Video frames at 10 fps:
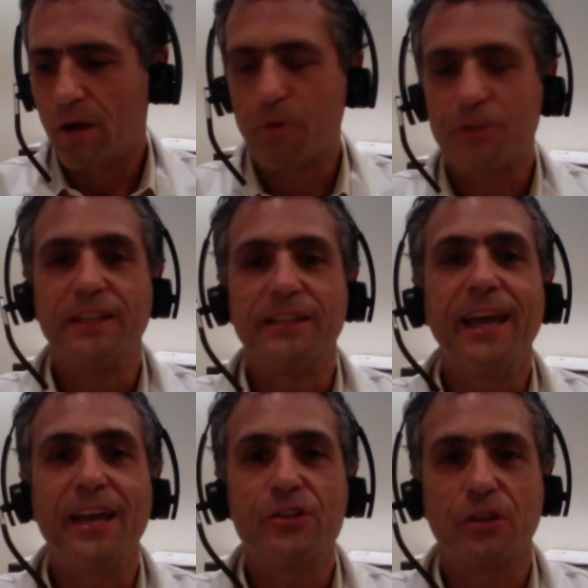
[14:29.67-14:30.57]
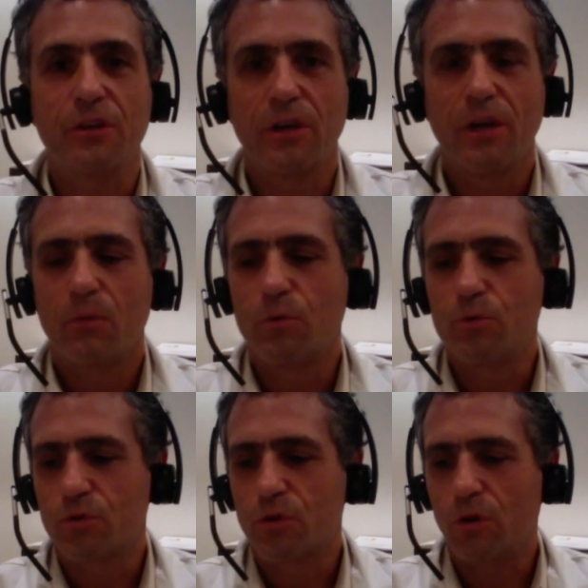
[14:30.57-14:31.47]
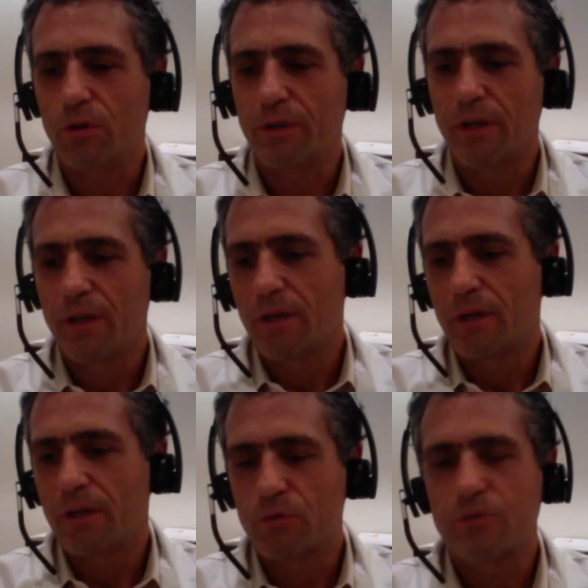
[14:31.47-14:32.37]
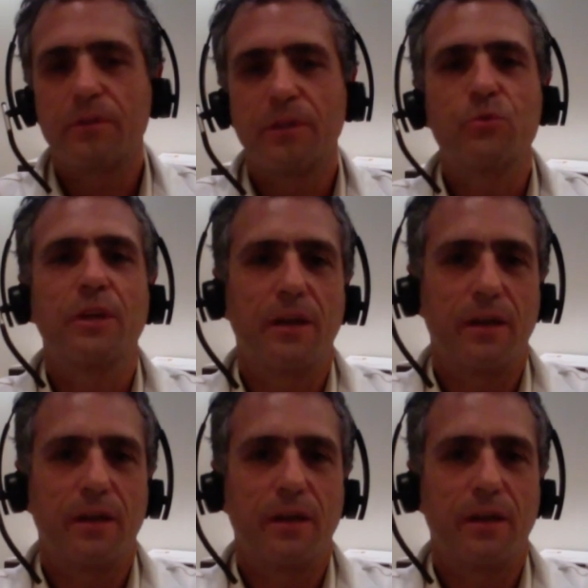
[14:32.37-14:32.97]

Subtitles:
presentation, which was called this was